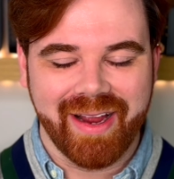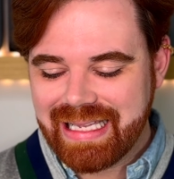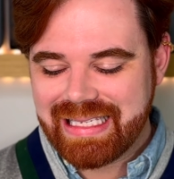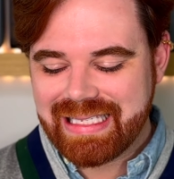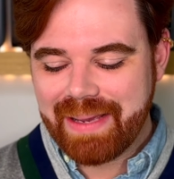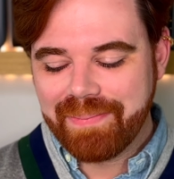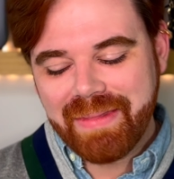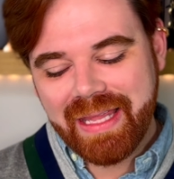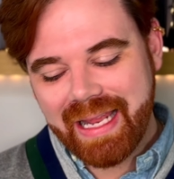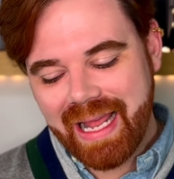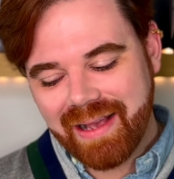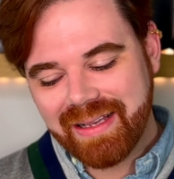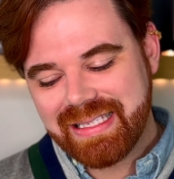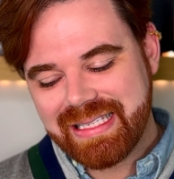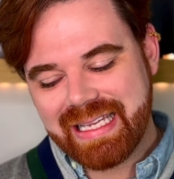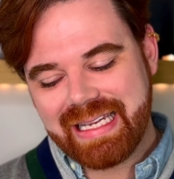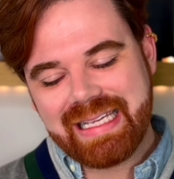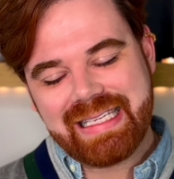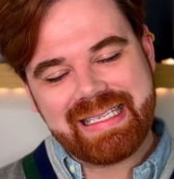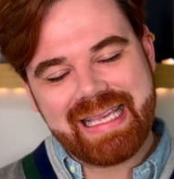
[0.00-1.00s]
Something else
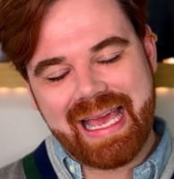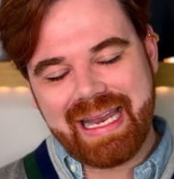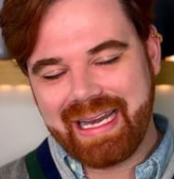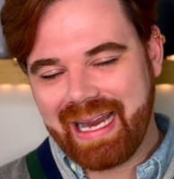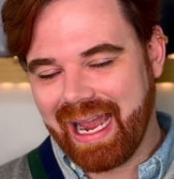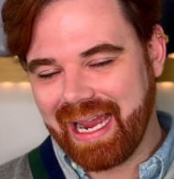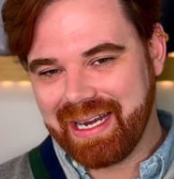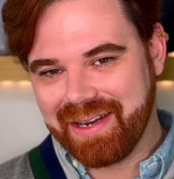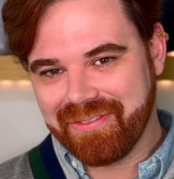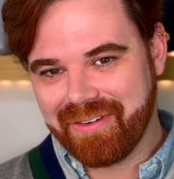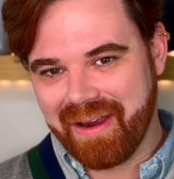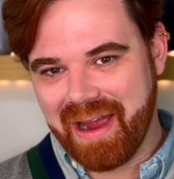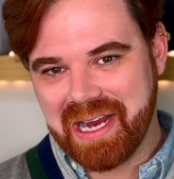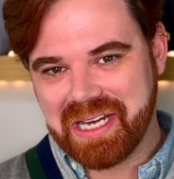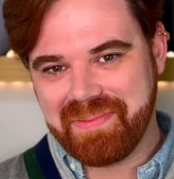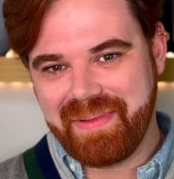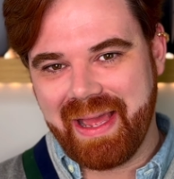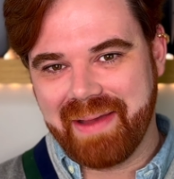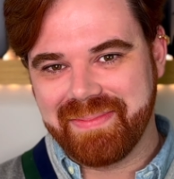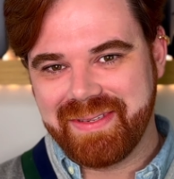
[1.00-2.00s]
that he said kind of cracked
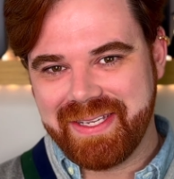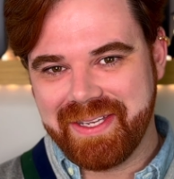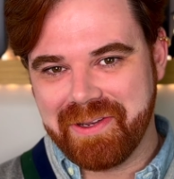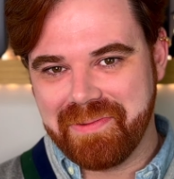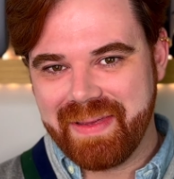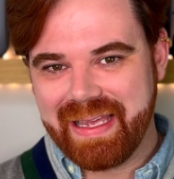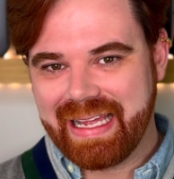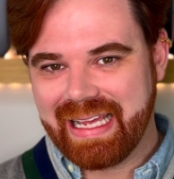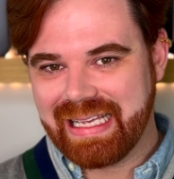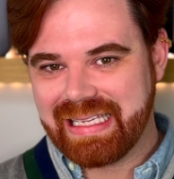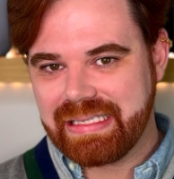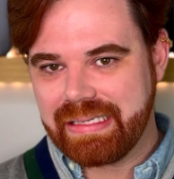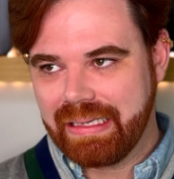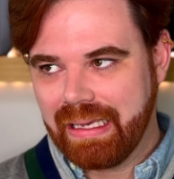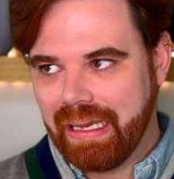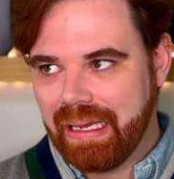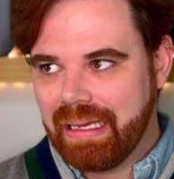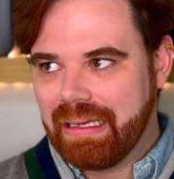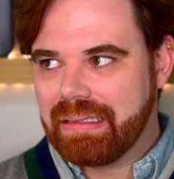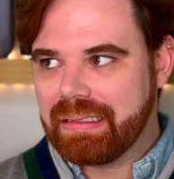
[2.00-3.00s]
me up too, because
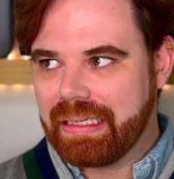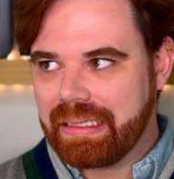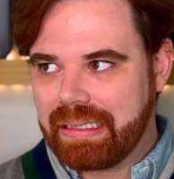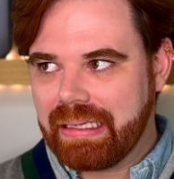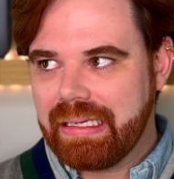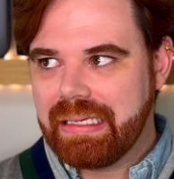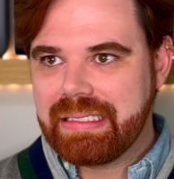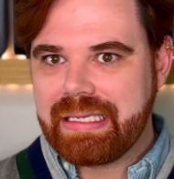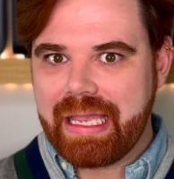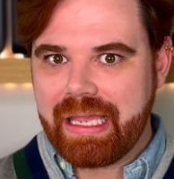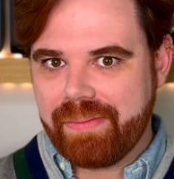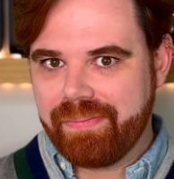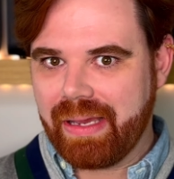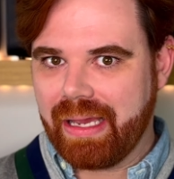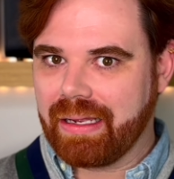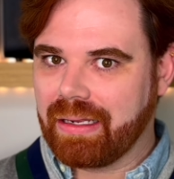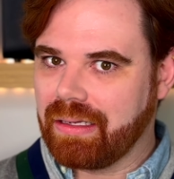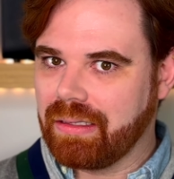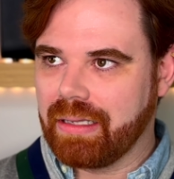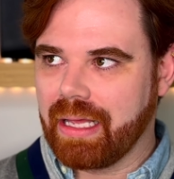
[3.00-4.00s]
like his
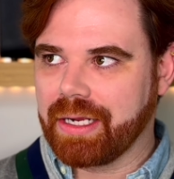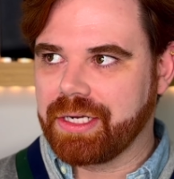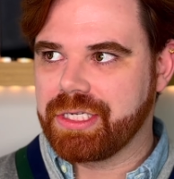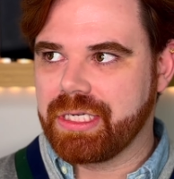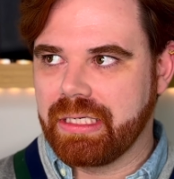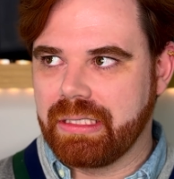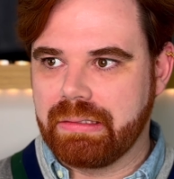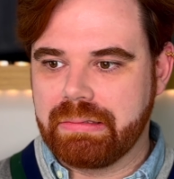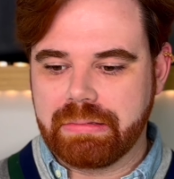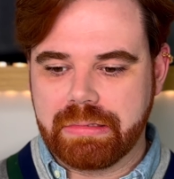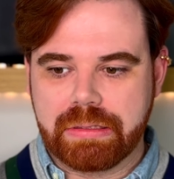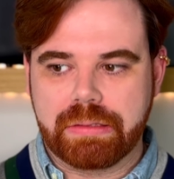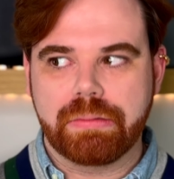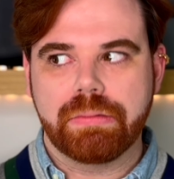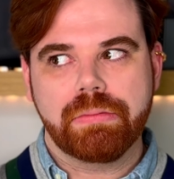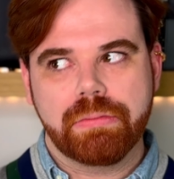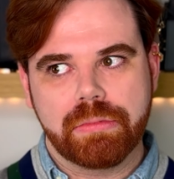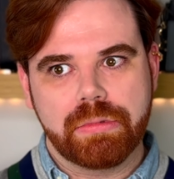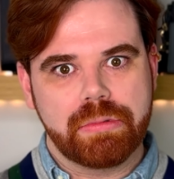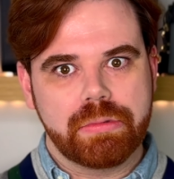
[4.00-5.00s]
handbag collection, like
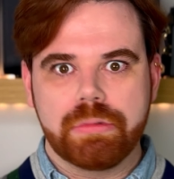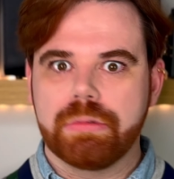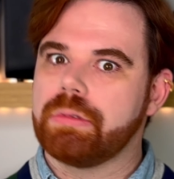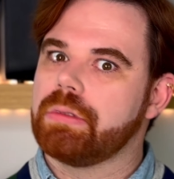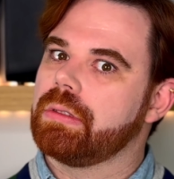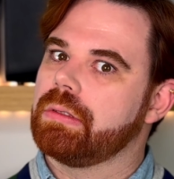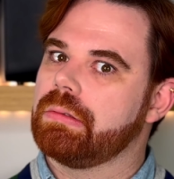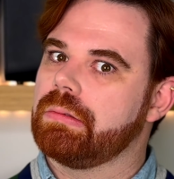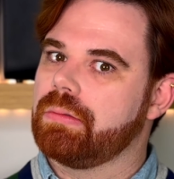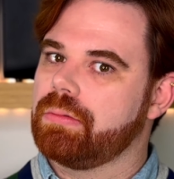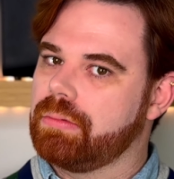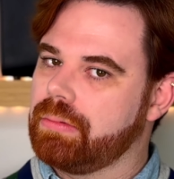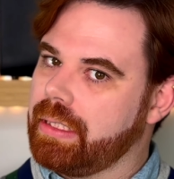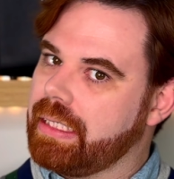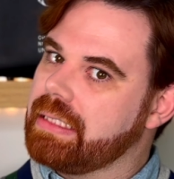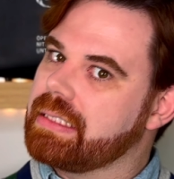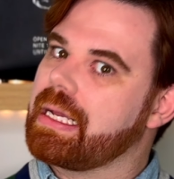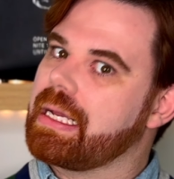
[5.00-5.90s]
he's